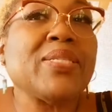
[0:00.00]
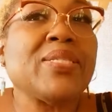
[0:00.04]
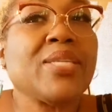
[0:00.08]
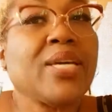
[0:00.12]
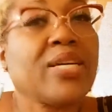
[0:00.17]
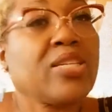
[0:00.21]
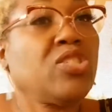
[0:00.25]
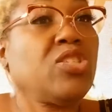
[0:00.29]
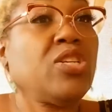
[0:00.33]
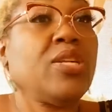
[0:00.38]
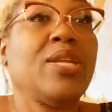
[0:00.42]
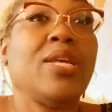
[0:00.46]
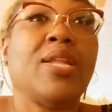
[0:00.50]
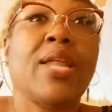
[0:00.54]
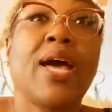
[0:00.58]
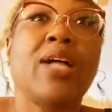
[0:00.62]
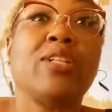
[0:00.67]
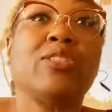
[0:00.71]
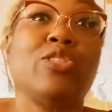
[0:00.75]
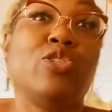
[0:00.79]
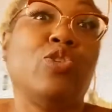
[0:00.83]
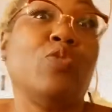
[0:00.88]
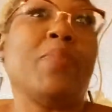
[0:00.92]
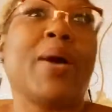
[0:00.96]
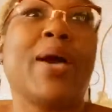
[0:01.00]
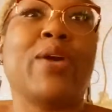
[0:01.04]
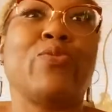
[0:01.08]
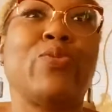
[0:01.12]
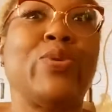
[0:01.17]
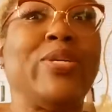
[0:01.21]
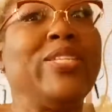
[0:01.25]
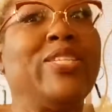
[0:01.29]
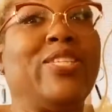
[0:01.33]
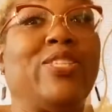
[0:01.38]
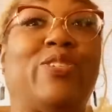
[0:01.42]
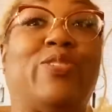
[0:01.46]
section and I'll do my
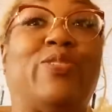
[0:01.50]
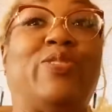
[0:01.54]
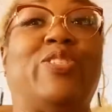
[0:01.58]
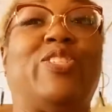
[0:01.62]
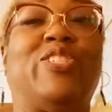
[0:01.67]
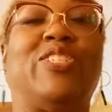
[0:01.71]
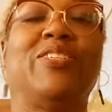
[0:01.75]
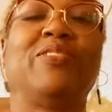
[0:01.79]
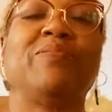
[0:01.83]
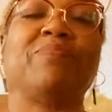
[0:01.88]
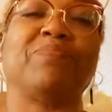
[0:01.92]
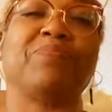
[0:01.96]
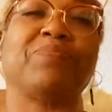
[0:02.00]
research.